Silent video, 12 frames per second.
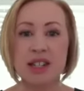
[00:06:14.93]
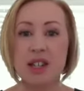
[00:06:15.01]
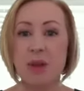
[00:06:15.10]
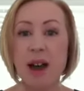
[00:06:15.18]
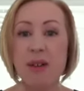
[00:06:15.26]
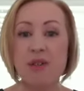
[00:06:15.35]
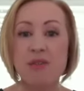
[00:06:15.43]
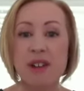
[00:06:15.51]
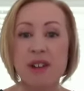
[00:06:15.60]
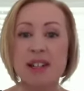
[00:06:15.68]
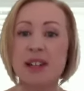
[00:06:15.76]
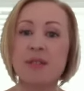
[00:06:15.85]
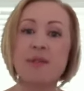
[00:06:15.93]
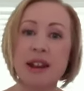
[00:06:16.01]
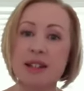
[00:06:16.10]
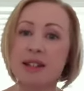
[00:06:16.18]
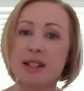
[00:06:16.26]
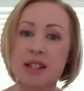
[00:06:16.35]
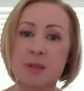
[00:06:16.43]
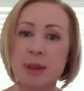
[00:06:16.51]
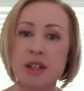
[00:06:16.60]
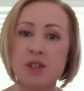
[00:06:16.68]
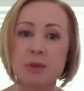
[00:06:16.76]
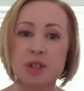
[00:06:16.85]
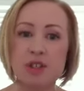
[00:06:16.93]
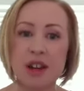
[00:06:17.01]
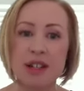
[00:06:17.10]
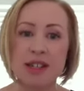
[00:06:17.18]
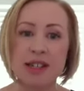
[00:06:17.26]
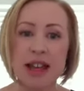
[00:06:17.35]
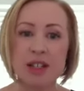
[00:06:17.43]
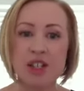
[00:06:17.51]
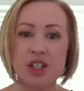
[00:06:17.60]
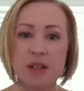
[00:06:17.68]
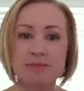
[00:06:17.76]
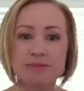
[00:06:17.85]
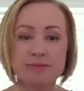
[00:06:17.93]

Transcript: so have it ready in advance to speed up the transaction.